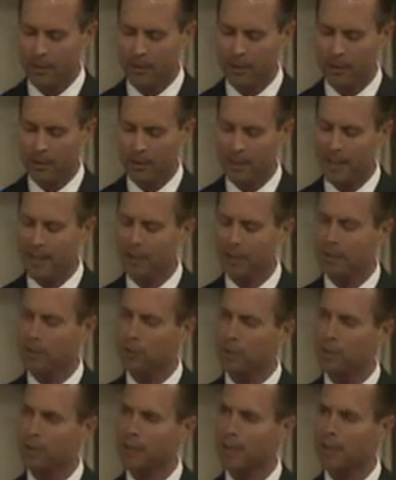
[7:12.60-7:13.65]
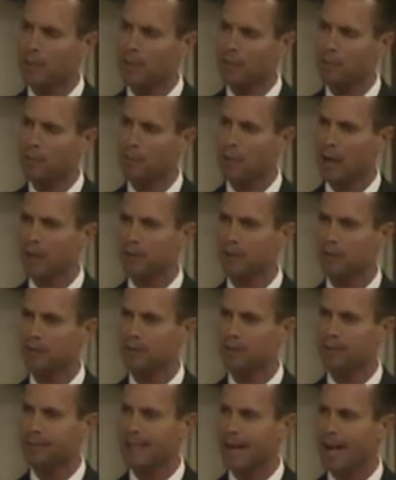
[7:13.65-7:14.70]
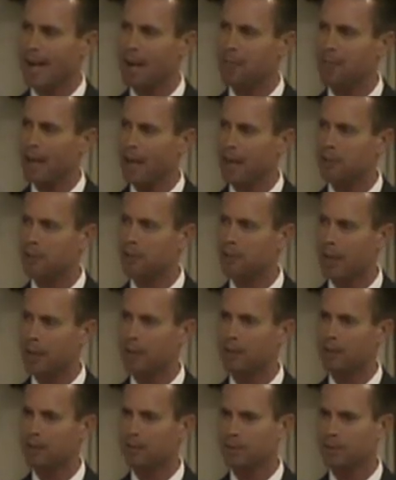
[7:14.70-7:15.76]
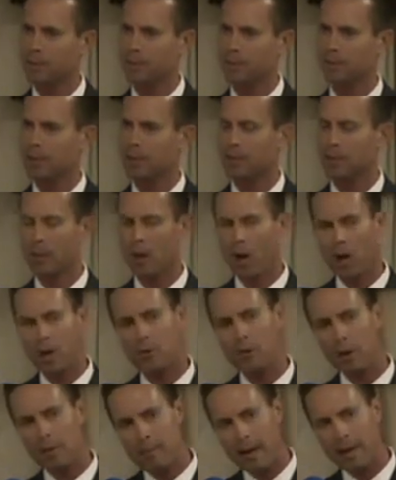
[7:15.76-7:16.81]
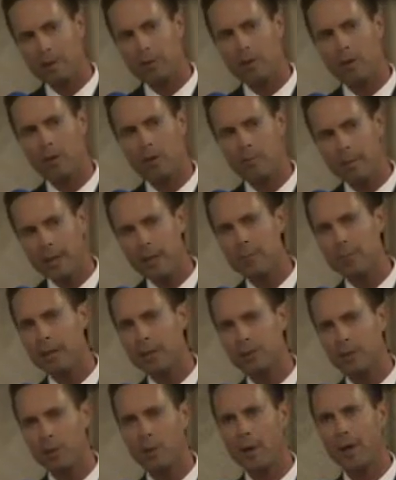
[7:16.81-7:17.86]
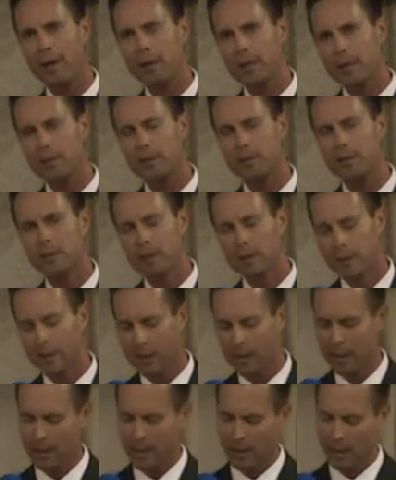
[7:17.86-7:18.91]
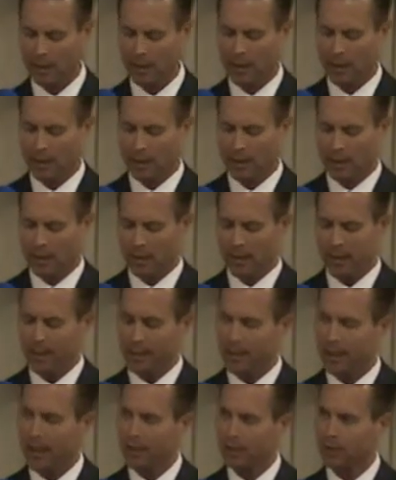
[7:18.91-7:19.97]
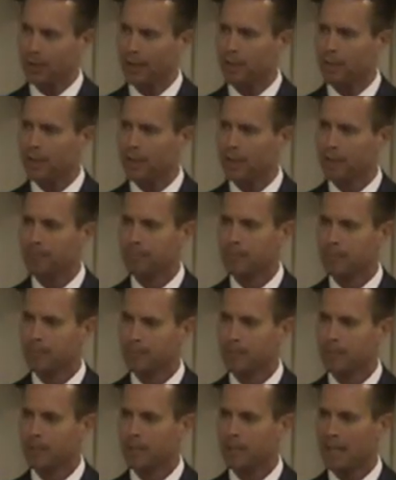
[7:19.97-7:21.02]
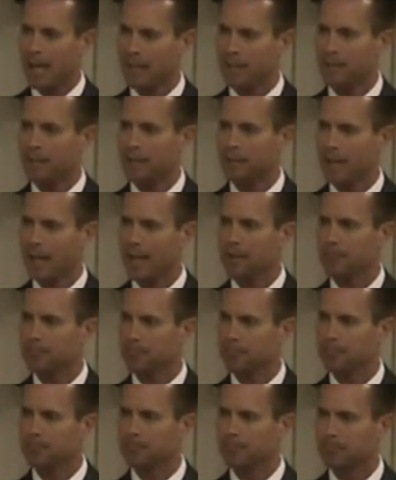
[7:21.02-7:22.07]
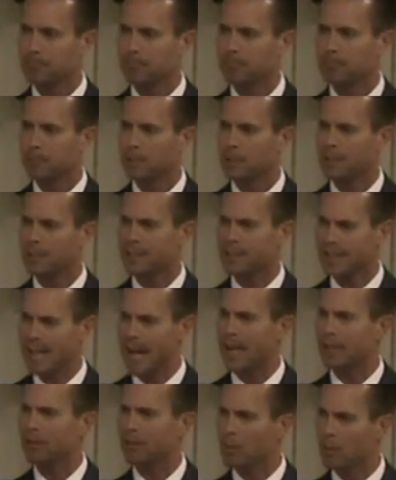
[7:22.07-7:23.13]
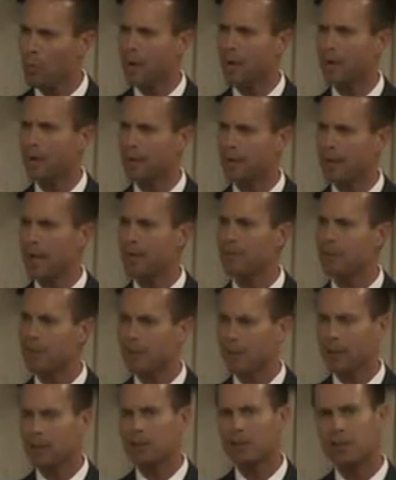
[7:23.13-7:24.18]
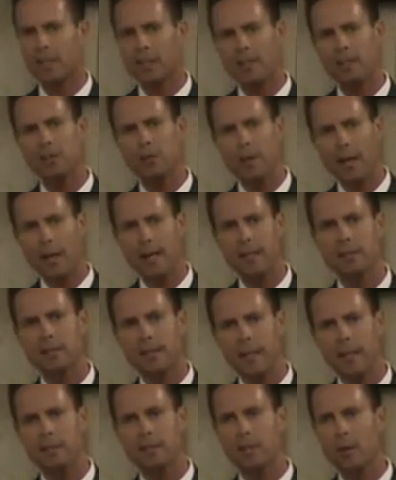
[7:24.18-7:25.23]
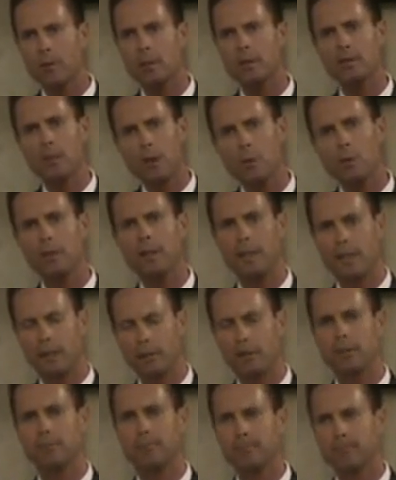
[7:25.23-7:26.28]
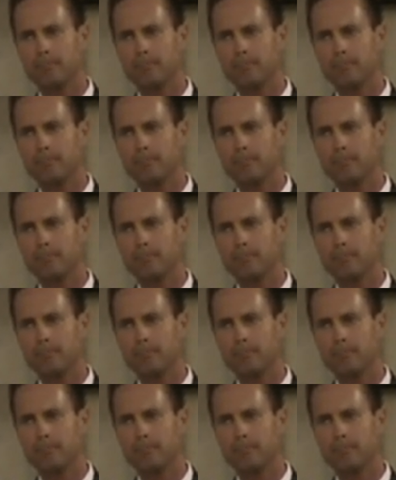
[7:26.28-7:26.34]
13th District has an abundance of top-notch medical facilities in all of our metro and mini-metro areas. Healthcare delivery, as Kathy said, is exactly where David Gill is going to try and stand toe-to-toe with us.